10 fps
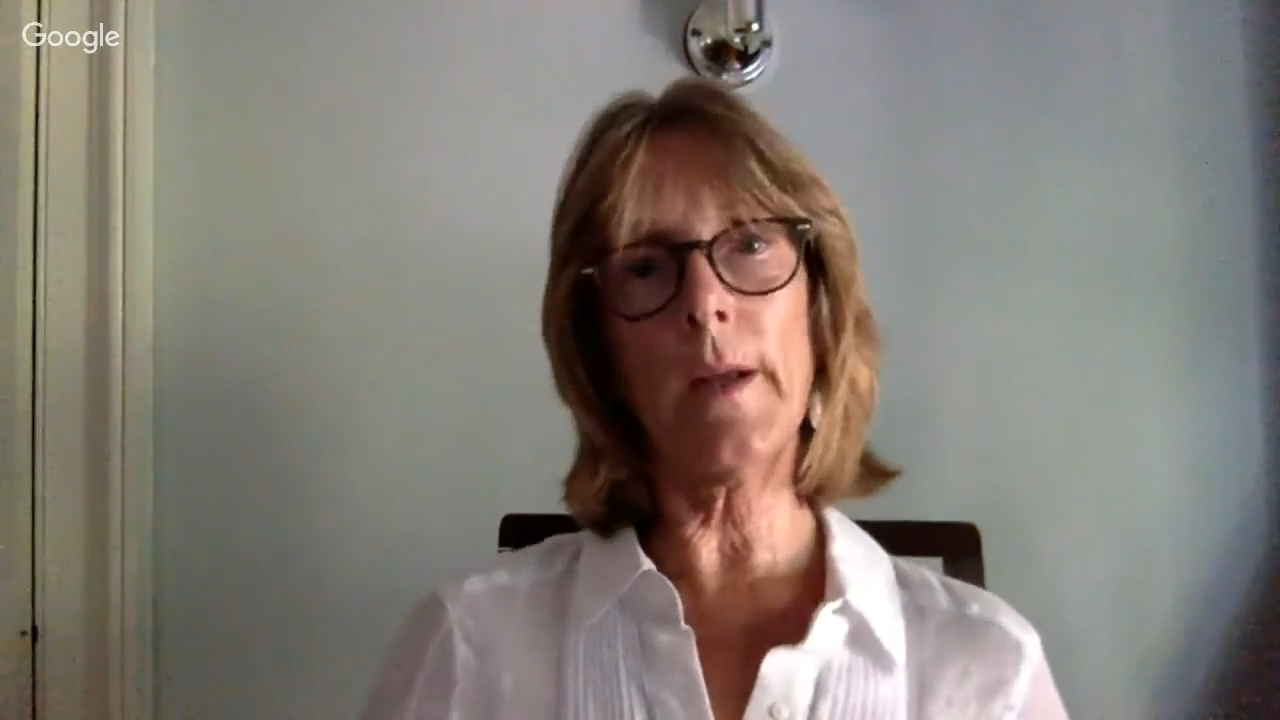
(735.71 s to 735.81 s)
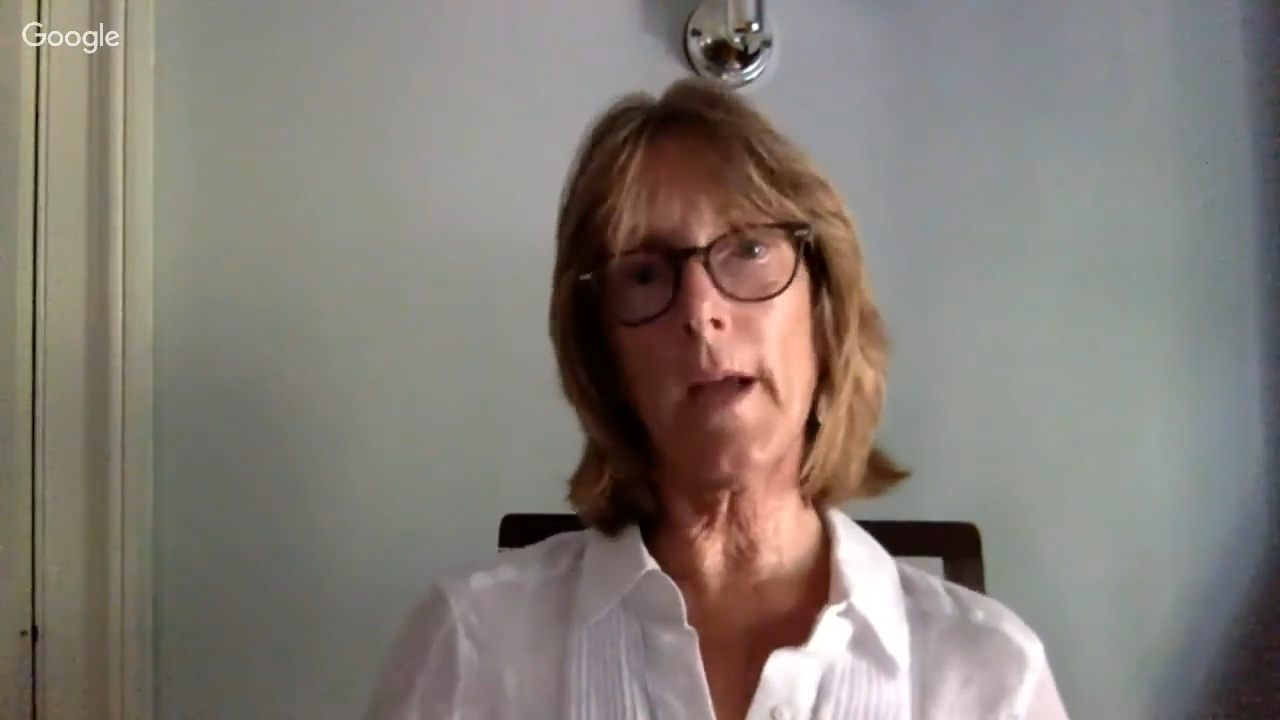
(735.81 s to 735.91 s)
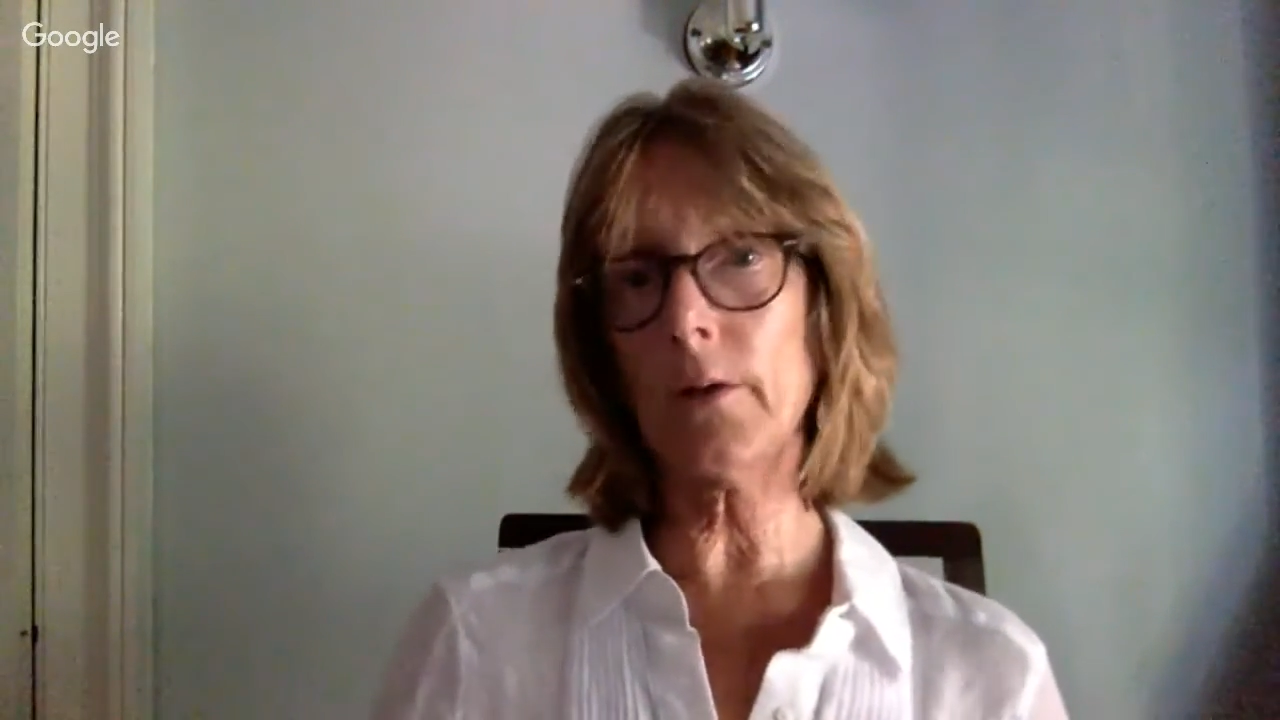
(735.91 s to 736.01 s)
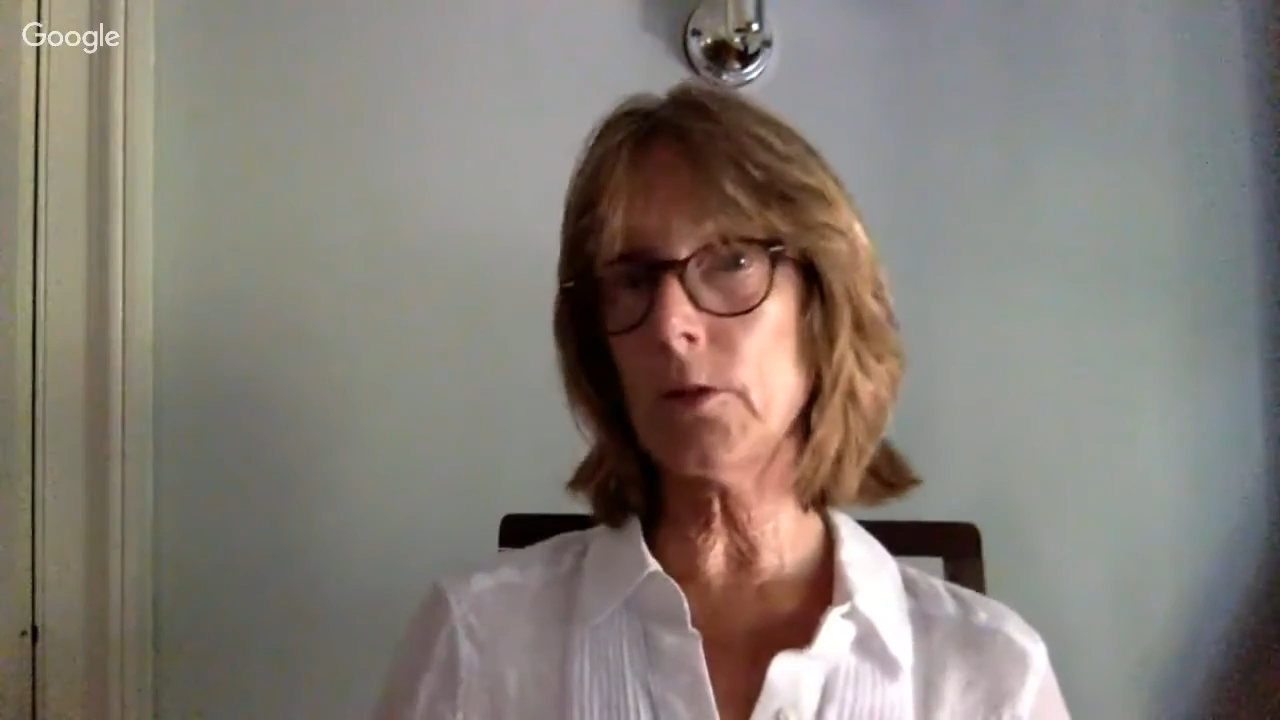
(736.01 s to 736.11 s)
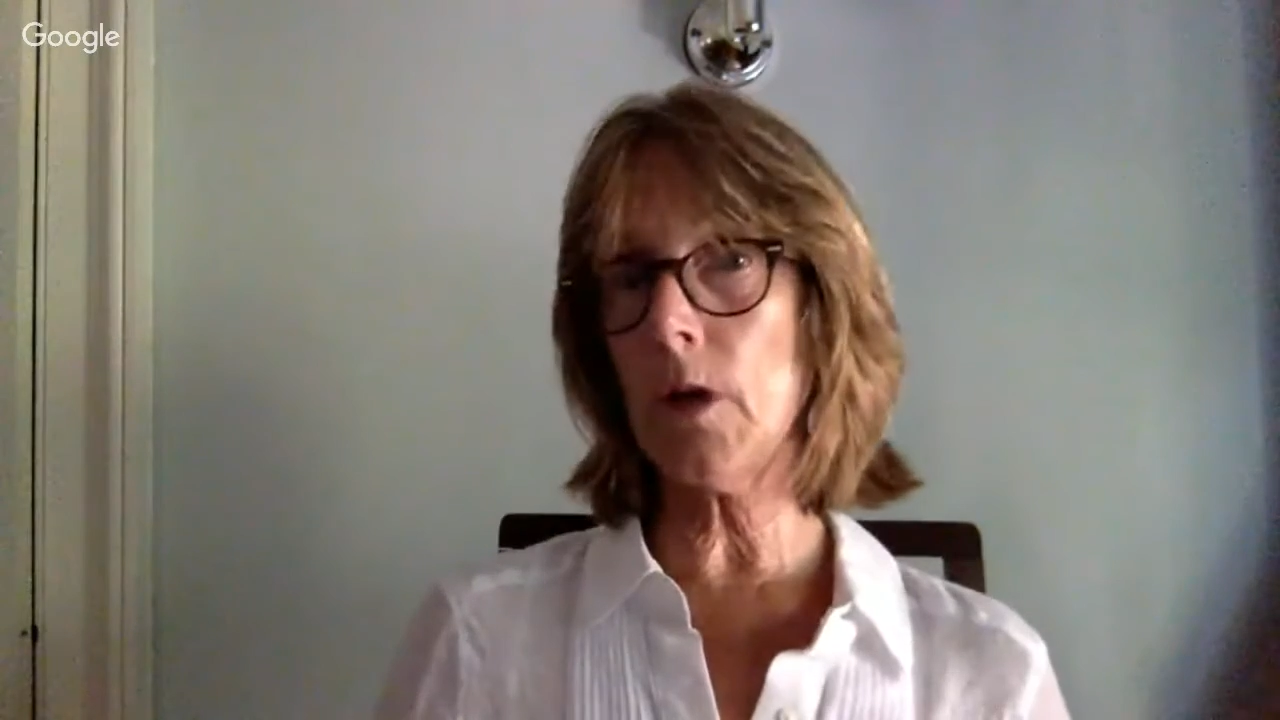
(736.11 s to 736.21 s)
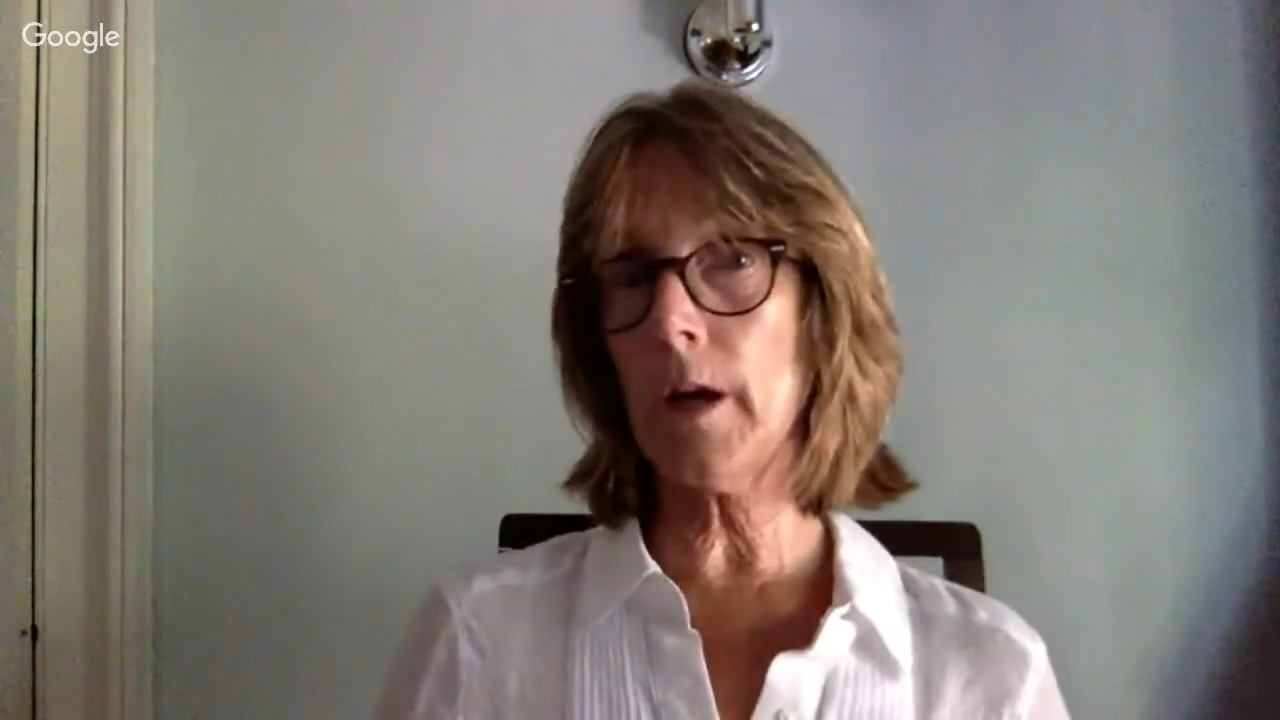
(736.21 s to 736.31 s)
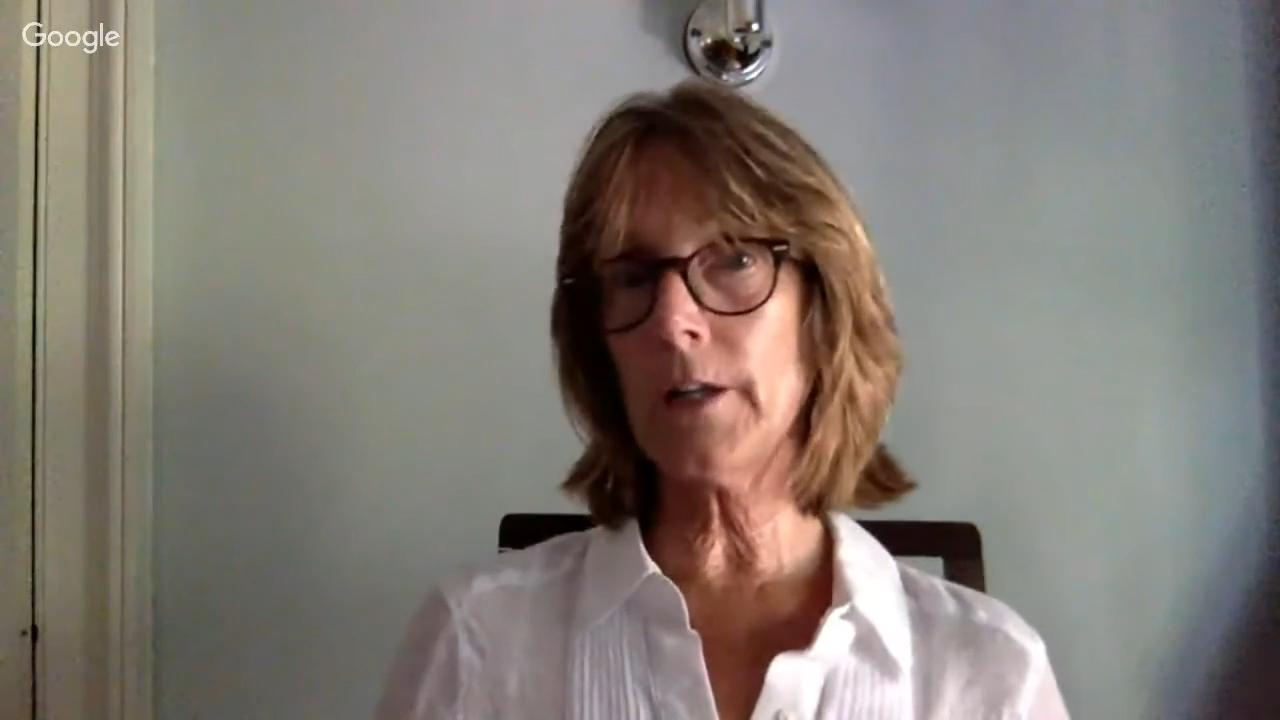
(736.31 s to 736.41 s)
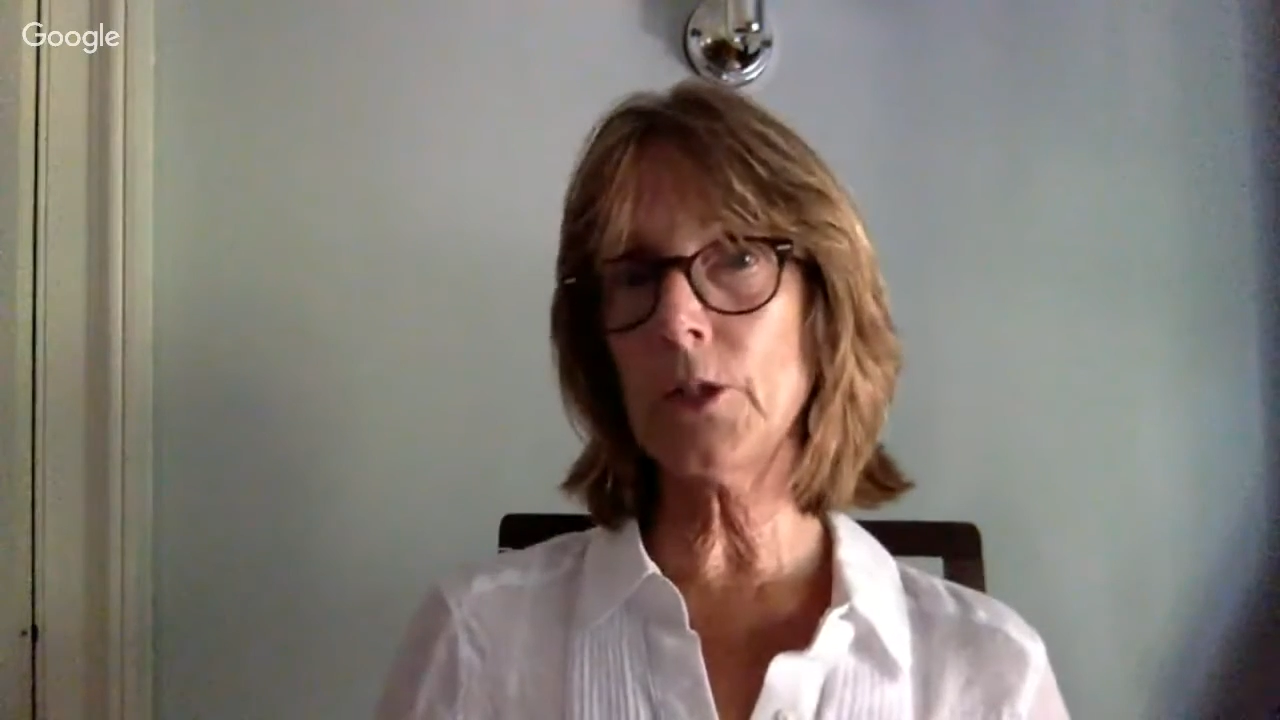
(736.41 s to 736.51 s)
out and talking